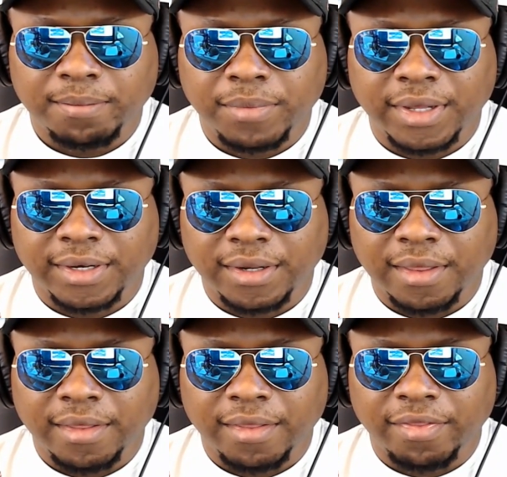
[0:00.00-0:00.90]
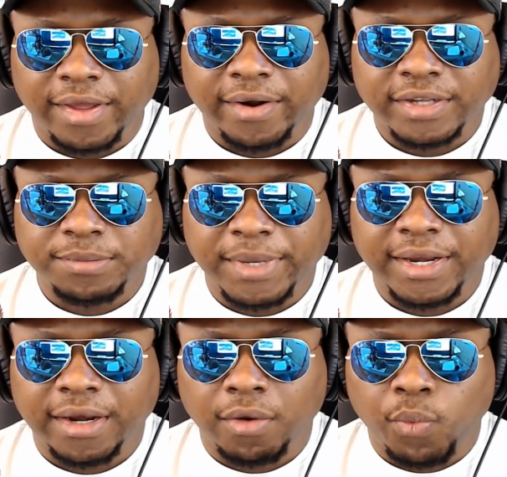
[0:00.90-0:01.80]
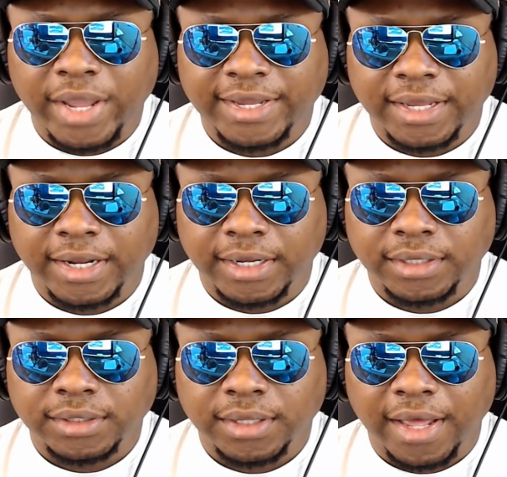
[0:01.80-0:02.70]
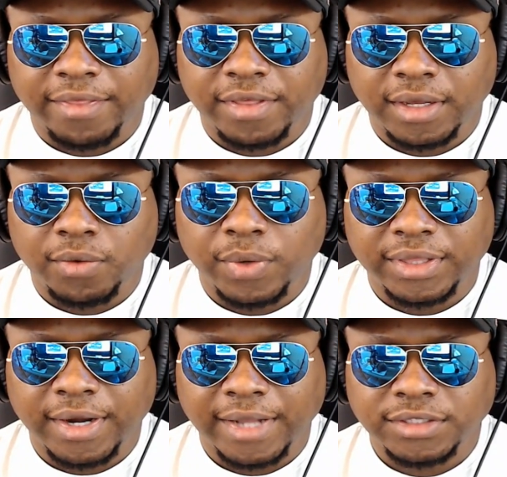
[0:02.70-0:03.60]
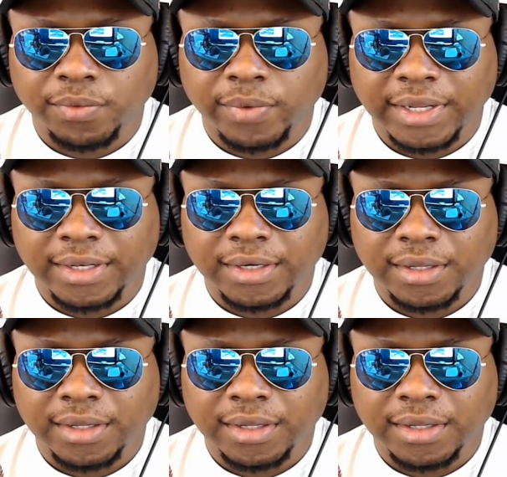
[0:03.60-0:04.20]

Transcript: But there has been an awakening, I think, with the Knights of Ren.